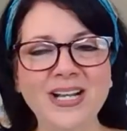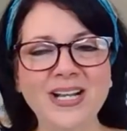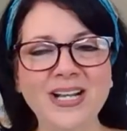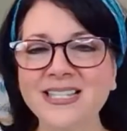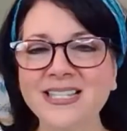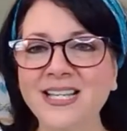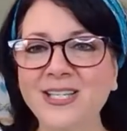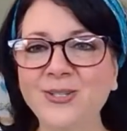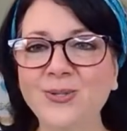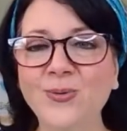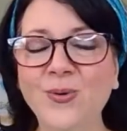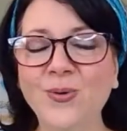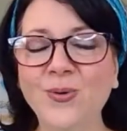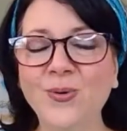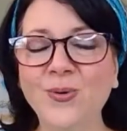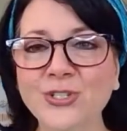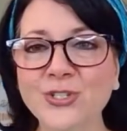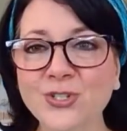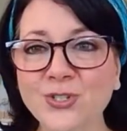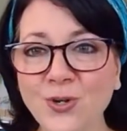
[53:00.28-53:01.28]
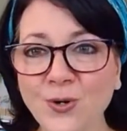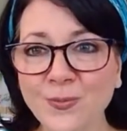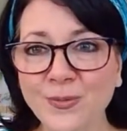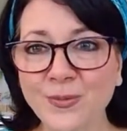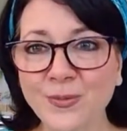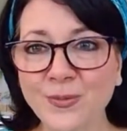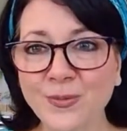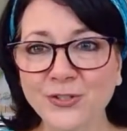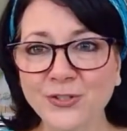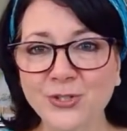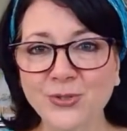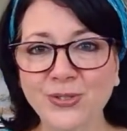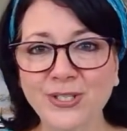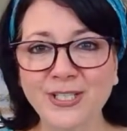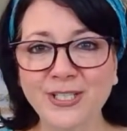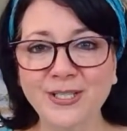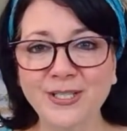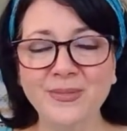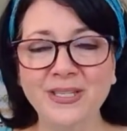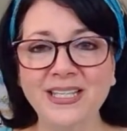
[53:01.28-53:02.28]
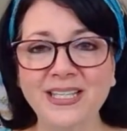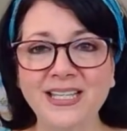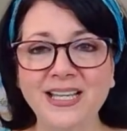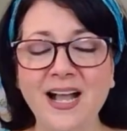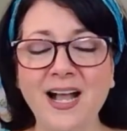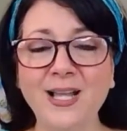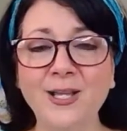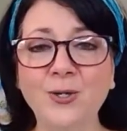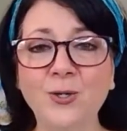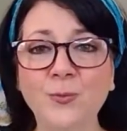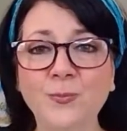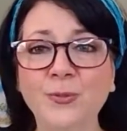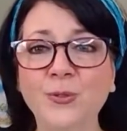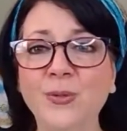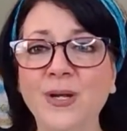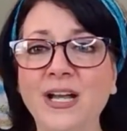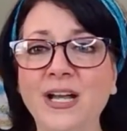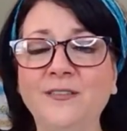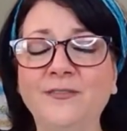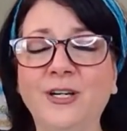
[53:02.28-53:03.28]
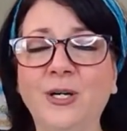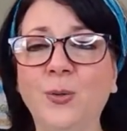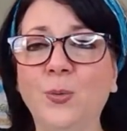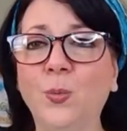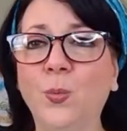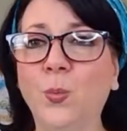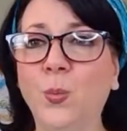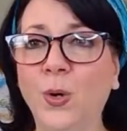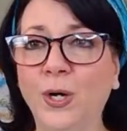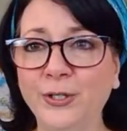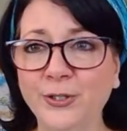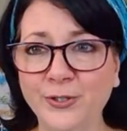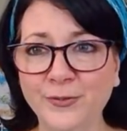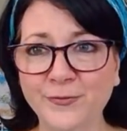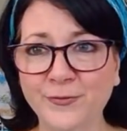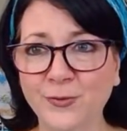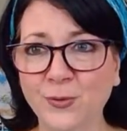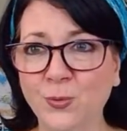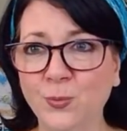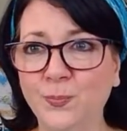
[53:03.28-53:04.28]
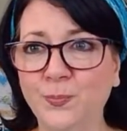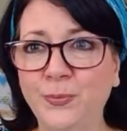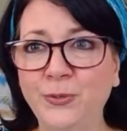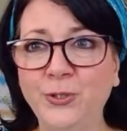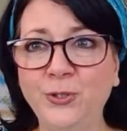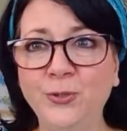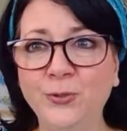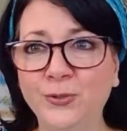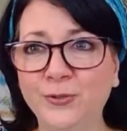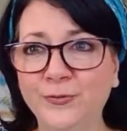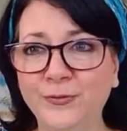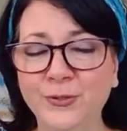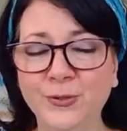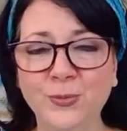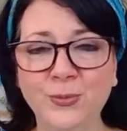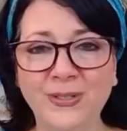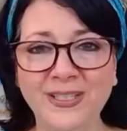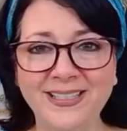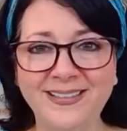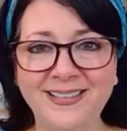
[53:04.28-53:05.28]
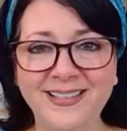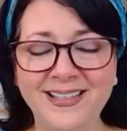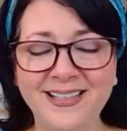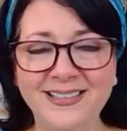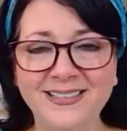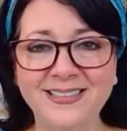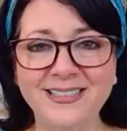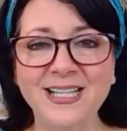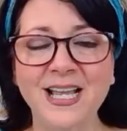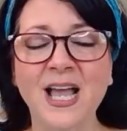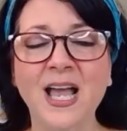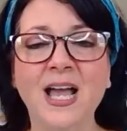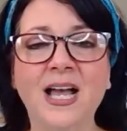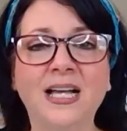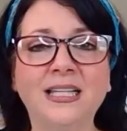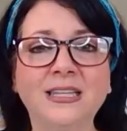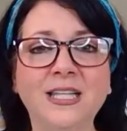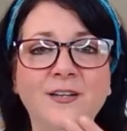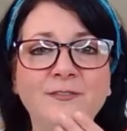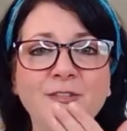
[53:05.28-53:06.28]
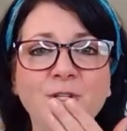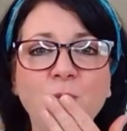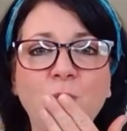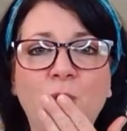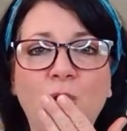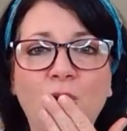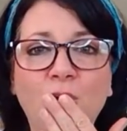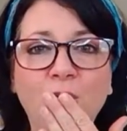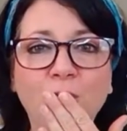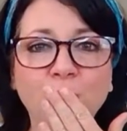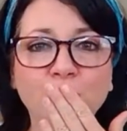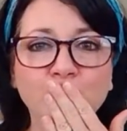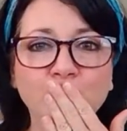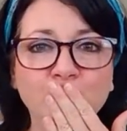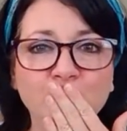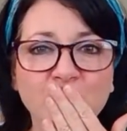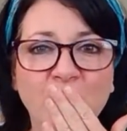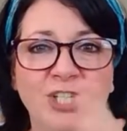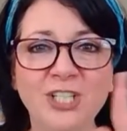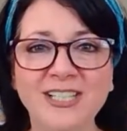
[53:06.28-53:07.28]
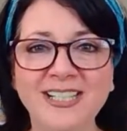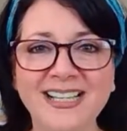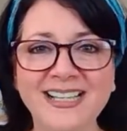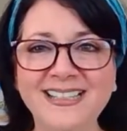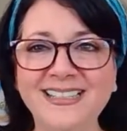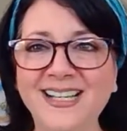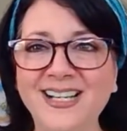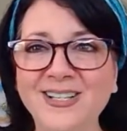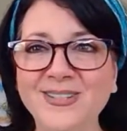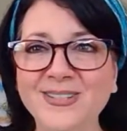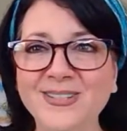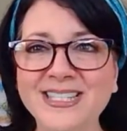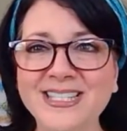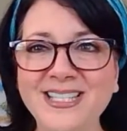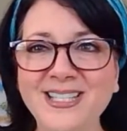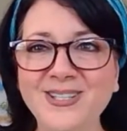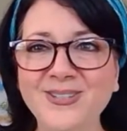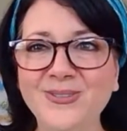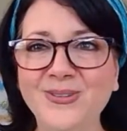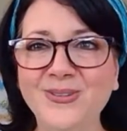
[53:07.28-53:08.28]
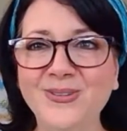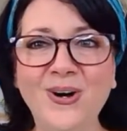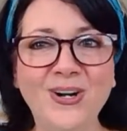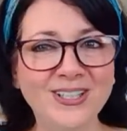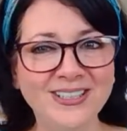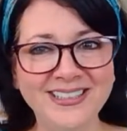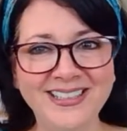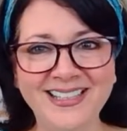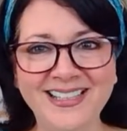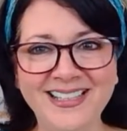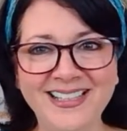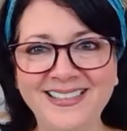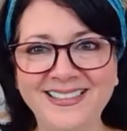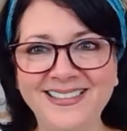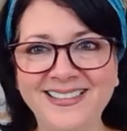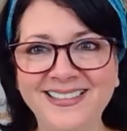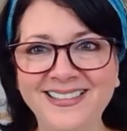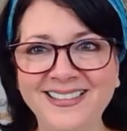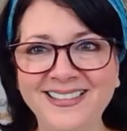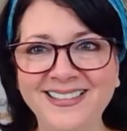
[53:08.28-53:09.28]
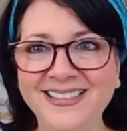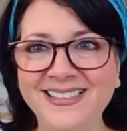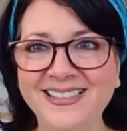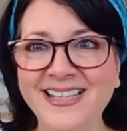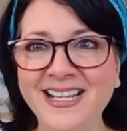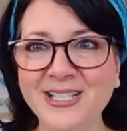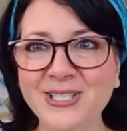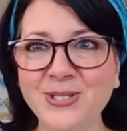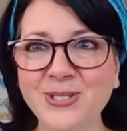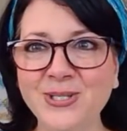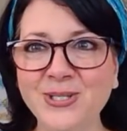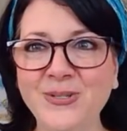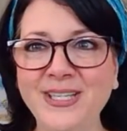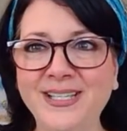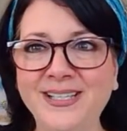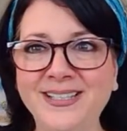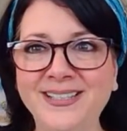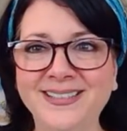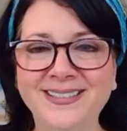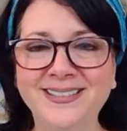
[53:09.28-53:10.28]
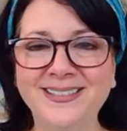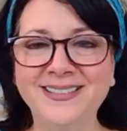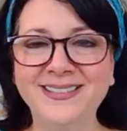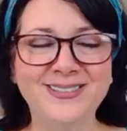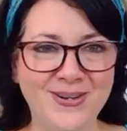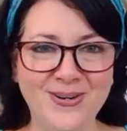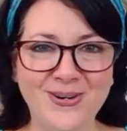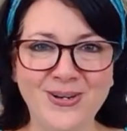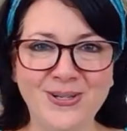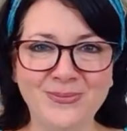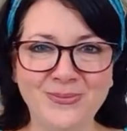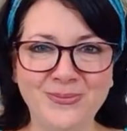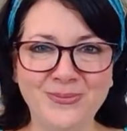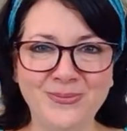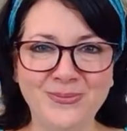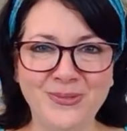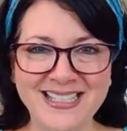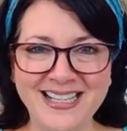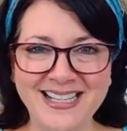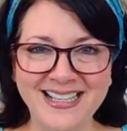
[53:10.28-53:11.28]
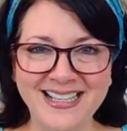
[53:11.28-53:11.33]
you guys, thank you all so much for joining me. I hope you have a wonderful, beautiful weekend. I love you all. And I'll see you all again next week on